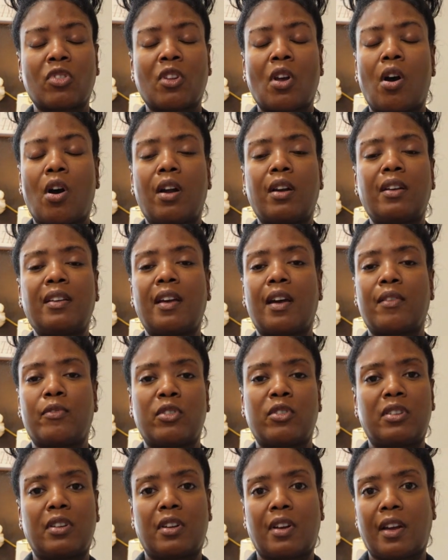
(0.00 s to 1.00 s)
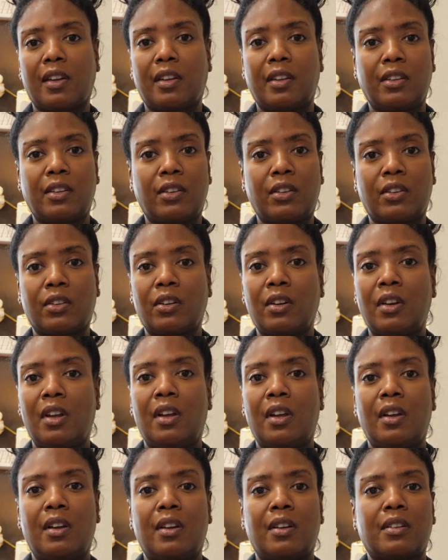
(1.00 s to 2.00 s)
hardly ever did I hear
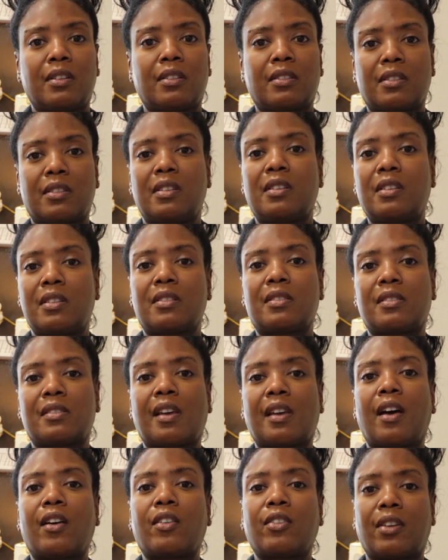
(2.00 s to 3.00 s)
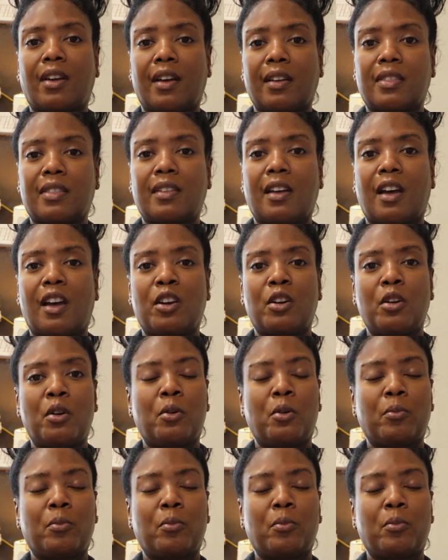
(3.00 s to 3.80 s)
kids sound like that.